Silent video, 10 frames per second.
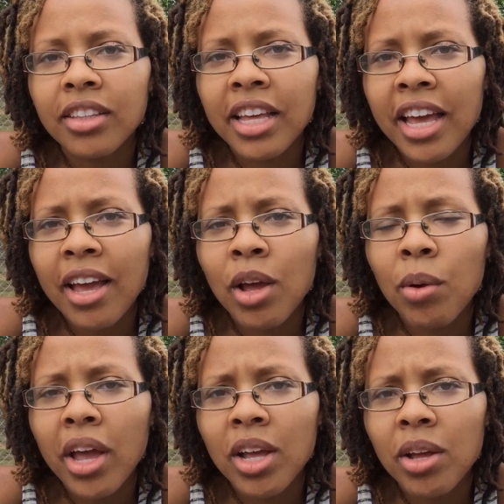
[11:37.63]
that
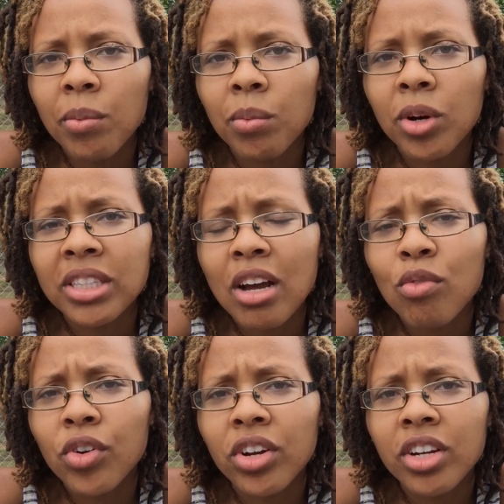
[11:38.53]
it worked out
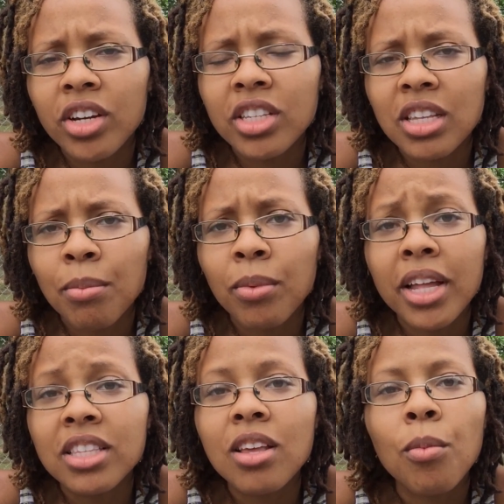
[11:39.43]
for your good,
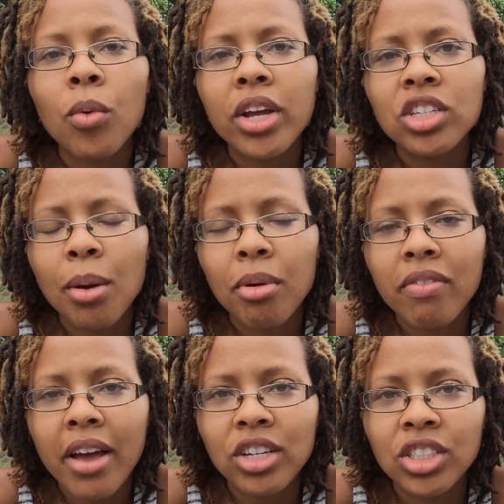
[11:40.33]
in some way, shape, or
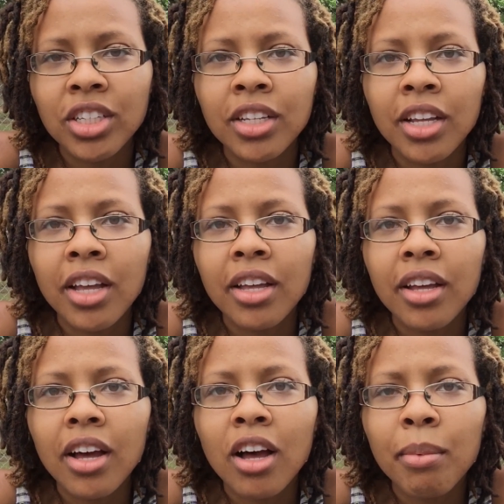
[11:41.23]
fashion,
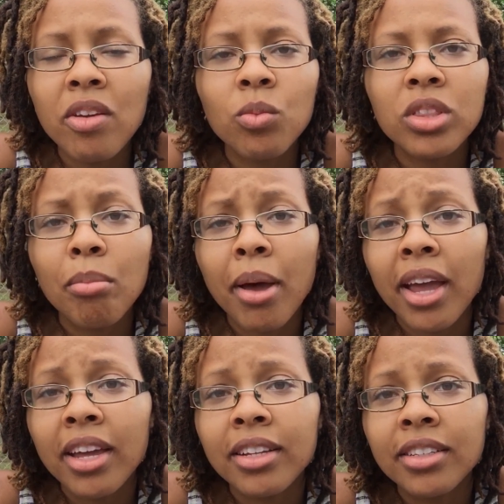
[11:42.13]
even with the
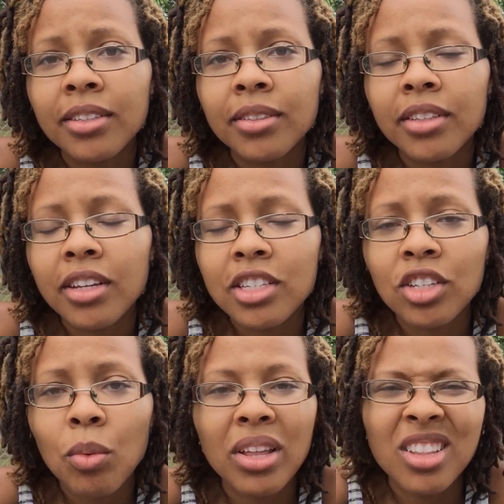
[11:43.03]
pain, because
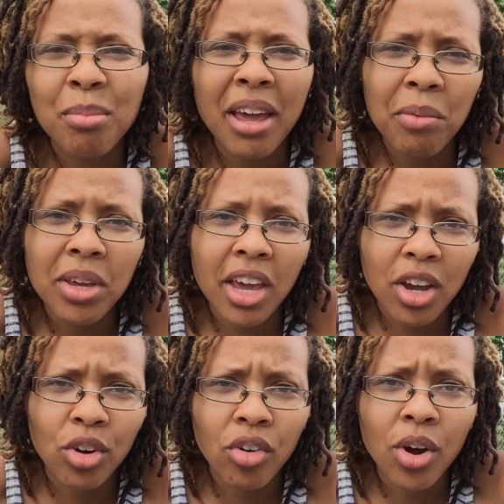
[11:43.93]
without the pain we
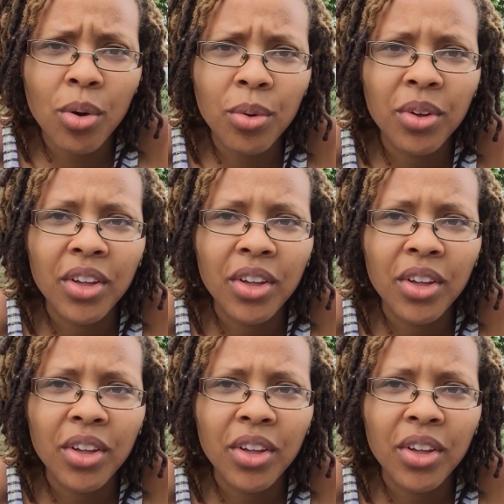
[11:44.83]
can't grow.